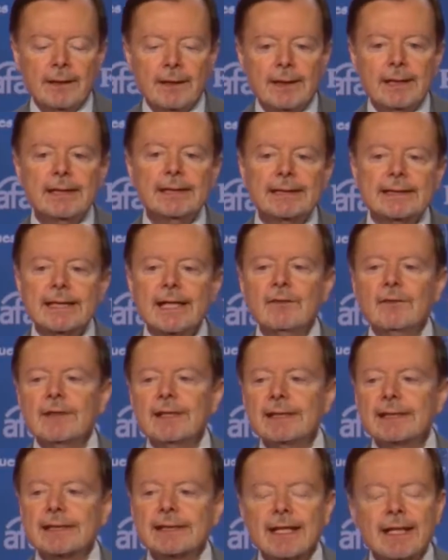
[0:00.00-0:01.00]
He said
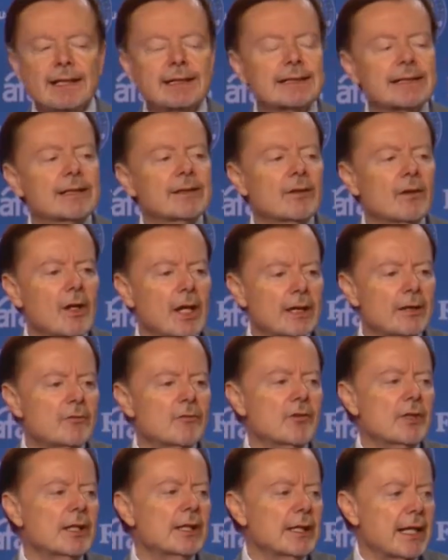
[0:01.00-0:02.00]
these things in
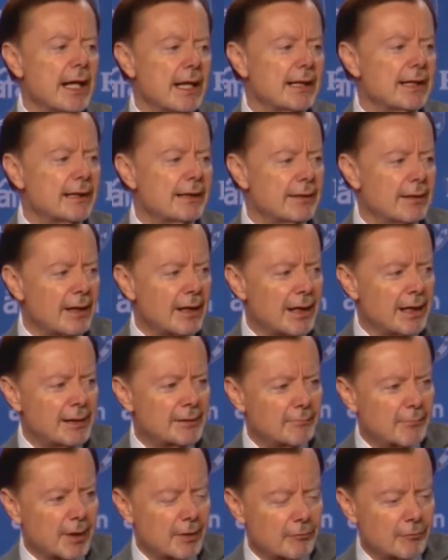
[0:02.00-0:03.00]

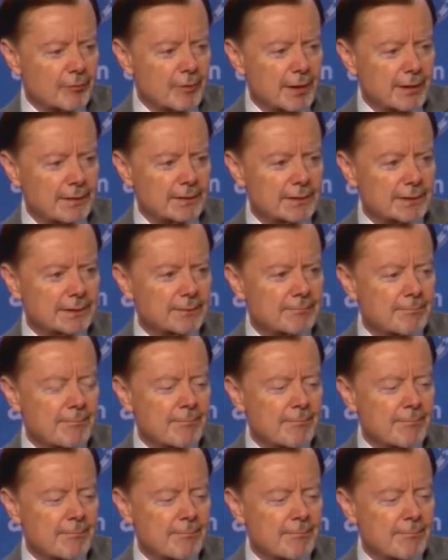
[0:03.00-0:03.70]
1989, my friends.